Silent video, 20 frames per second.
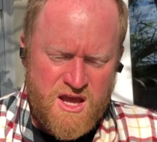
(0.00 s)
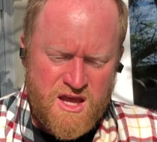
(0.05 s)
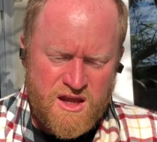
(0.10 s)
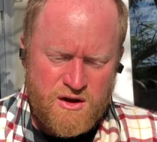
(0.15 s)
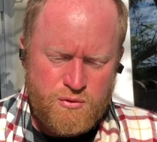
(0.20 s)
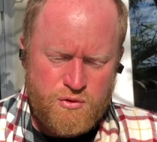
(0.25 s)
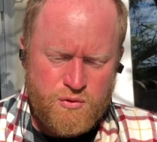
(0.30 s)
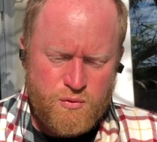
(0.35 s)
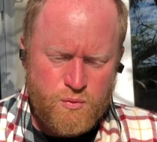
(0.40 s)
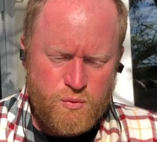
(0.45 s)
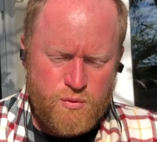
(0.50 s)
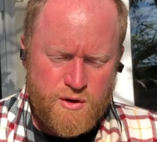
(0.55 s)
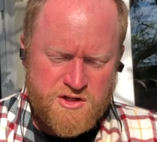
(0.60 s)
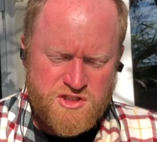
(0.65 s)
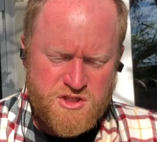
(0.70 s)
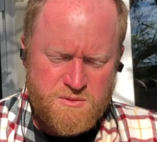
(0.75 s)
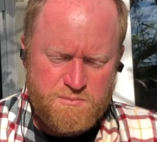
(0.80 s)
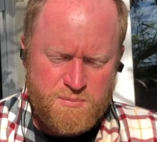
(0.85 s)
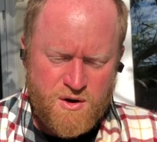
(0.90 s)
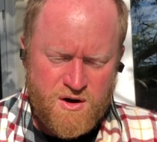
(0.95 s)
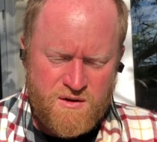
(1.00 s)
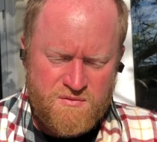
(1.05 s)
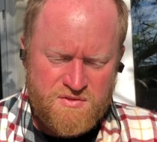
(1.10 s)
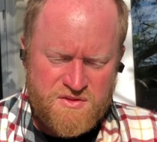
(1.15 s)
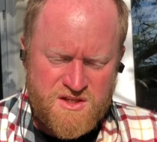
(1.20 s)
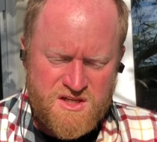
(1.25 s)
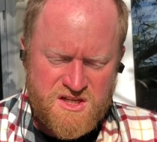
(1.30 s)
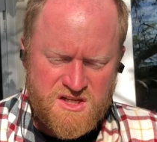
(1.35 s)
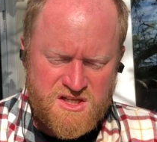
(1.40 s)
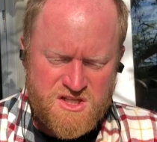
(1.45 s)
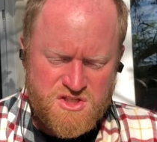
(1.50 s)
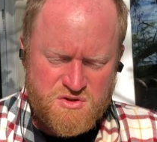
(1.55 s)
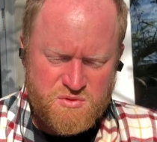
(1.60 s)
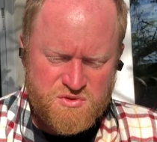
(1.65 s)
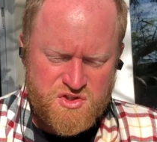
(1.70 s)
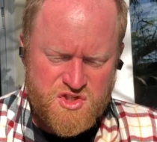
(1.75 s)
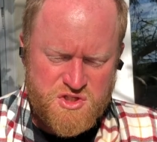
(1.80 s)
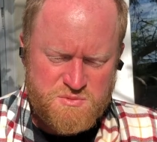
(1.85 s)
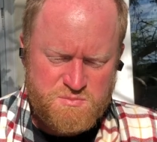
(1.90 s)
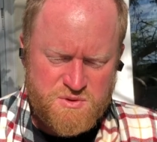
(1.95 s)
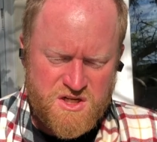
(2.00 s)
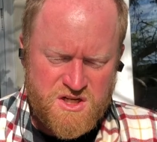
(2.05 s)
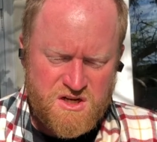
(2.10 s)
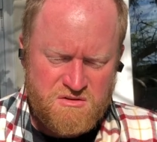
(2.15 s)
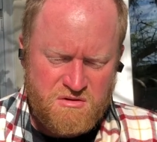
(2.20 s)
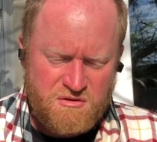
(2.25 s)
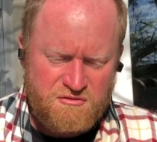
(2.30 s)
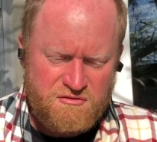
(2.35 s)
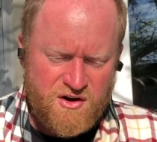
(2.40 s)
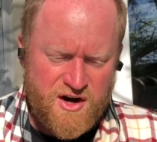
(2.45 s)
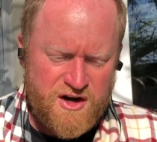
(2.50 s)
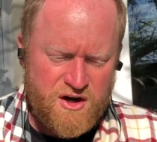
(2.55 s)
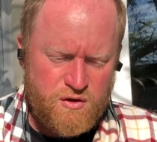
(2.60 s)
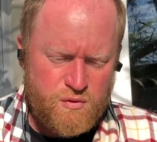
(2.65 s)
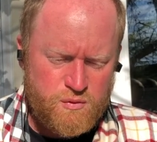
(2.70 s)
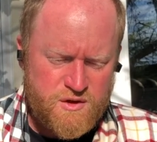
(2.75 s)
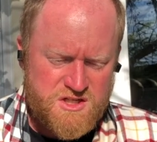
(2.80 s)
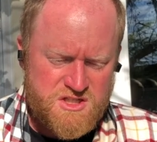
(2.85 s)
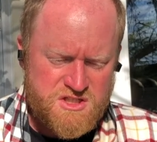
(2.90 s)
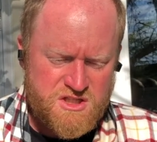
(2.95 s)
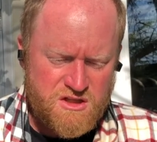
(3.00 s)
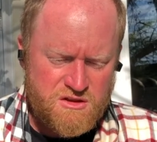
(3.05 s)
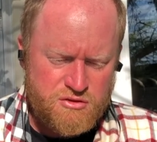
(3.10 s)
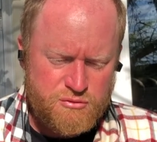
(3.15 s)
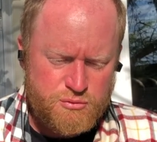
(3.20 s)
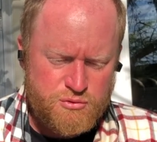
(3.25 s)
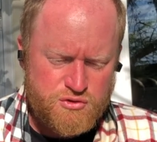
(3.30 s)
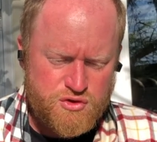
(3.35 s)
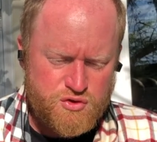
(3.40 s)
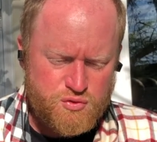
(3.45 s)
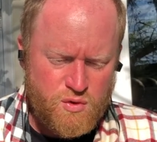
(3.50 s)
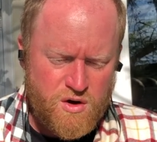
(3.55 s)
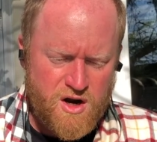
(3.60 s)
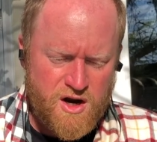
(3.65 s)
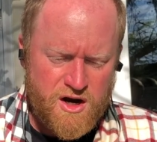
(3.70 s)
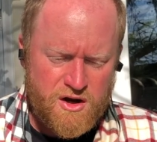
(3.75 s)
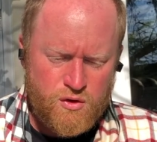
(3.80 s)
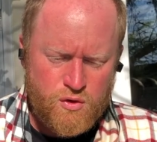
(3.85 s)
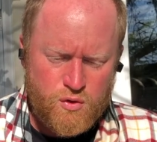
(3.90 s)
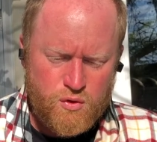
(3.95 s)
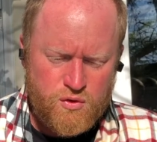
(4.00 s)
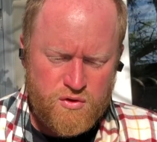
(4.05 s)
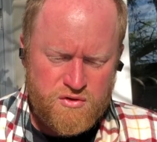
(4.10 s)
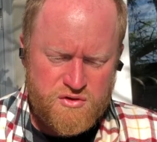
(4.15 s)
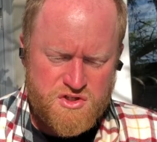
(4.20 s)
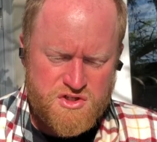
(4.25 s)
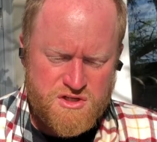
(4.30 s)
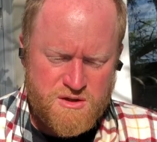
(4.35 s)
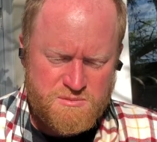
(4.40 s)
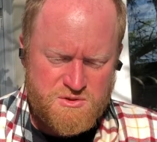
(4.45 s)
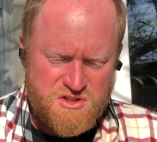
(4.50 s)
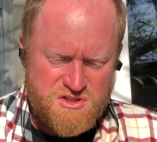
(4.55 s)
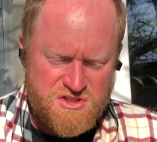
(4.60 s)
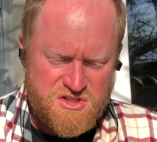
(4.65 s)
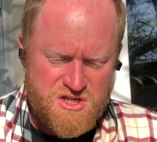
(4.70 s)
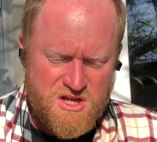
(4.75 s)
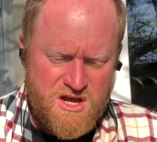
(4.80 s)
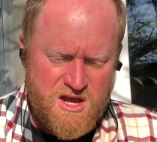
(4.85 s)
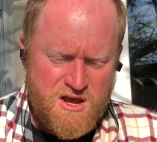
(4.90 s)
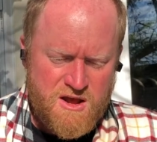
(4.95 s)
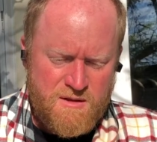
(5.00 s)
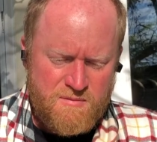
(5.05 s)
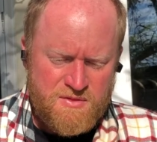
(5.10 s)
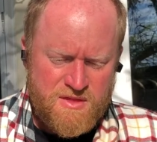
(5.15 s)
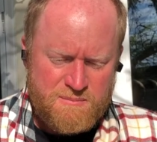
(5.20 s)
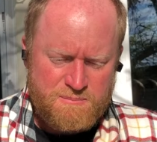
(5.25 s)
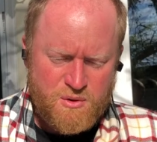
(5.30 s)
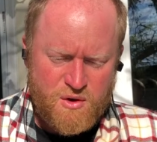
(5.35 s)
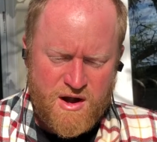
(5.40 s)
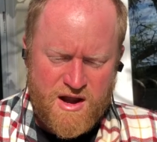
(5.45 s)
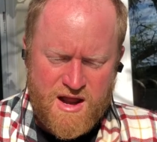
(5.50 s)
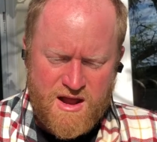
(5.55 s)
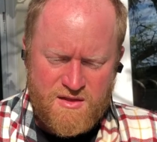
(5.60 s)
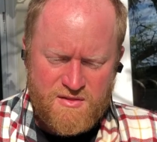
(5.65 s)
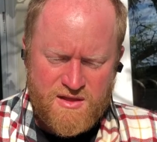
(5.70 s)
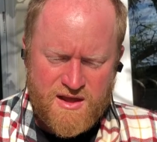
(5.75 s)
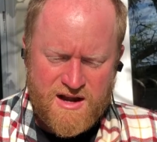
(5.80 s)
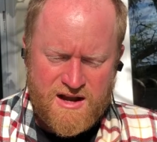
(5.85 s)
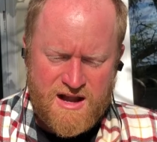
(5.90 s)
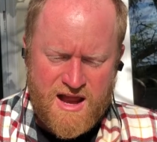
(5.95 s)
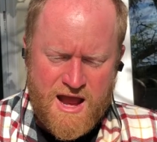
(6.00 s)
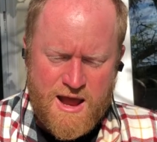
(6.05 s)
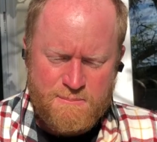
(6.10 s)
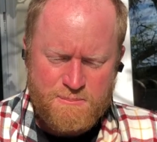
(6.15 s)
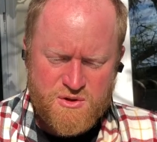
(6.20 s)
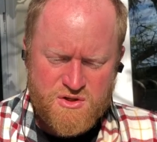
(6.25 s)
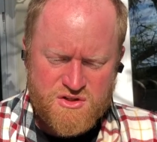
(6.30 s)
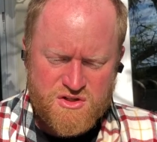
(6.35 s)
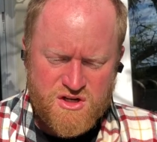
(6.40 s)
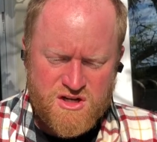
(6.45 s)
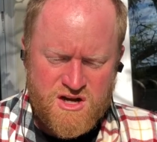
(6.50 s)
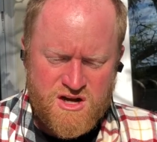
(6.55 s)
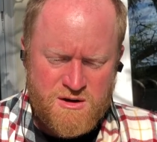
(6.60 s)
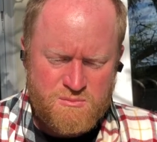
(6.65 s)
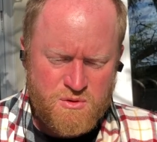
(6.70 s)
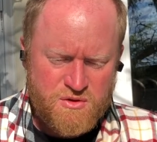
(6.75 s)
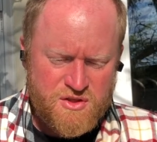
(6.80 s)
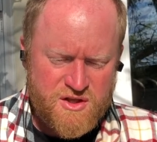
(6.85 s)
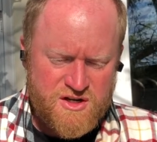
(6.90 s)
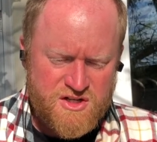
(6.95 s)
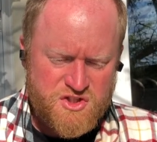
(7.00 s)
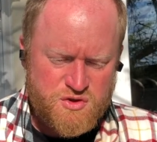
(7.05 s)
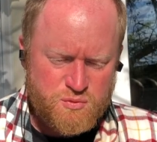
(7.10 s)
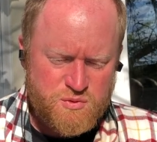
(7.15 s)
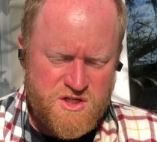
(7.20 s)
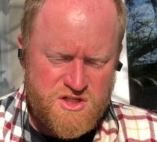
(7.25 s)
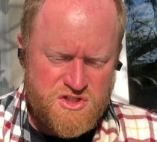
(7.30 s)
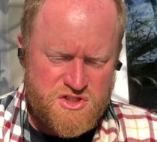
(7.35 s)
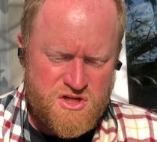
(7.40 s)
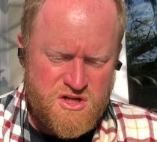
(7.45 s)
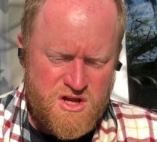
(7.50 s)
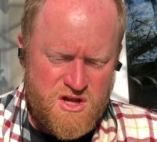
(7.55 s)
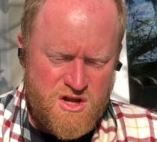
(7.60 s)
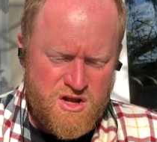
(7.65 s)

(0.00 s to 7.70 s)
it would rush upon these with the speed of a fire racing through dry or oily substance that had happened to come within its reach.